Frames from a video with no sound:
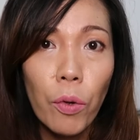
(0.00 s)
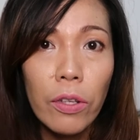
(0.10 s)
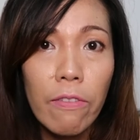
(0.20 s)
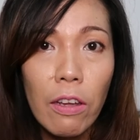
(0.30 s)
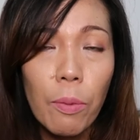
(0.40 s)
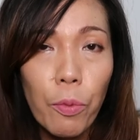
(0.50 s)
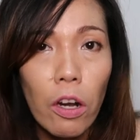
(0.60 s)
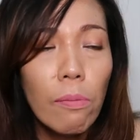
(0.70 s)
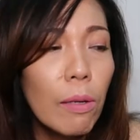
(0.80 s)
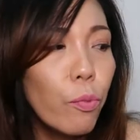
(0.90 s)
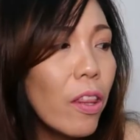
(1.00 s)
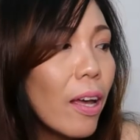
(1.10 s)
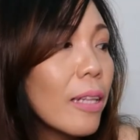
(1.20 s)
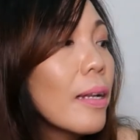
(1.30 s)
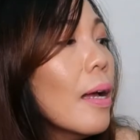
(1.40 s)
I won't have any problem with
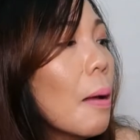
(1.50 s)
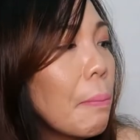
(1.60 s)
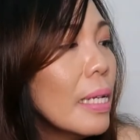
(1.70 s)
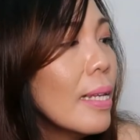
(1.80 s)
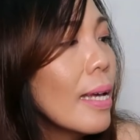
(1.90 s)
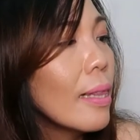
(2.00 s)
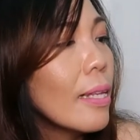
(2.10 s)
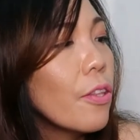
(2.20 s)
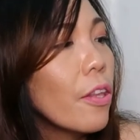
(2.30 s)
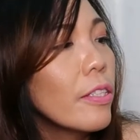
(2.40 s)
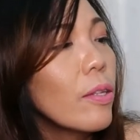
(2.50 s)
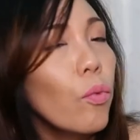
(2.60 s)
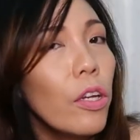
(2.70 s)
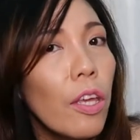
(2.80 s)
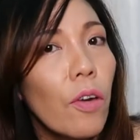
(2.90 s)
that. Basta at least there's the
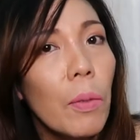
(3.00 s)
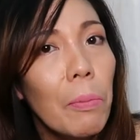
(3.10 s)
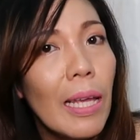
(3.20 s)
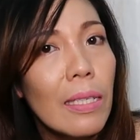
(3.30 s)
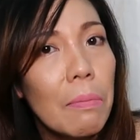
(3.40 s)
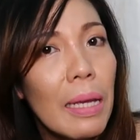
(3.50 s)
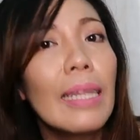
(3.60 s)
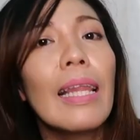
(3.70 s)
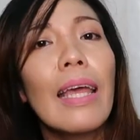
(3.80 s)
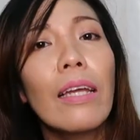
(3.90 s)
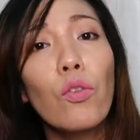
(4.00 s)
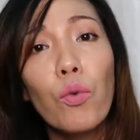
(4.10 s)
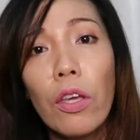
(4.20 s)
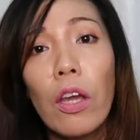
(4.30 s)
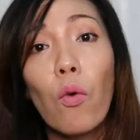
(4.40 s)
1-year replacement and
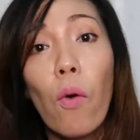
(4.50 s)
2-year